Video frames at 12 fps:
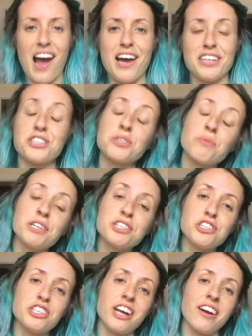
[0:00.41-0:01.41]
I just wanted
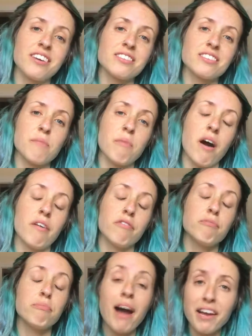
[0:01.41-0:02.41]
to share some
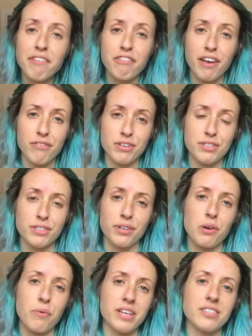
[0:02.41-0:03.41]
of my favorite
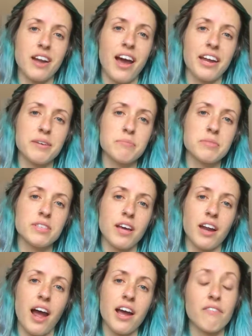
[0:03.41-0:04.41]
zero waste items
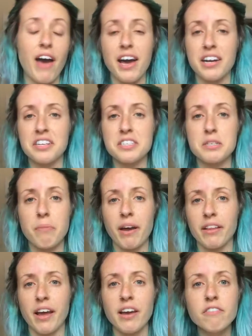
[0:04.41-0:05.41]
that I have added into
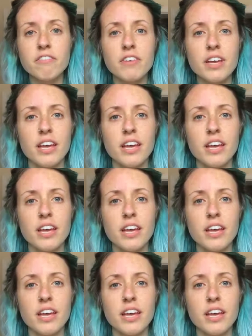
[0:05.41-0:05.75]
my life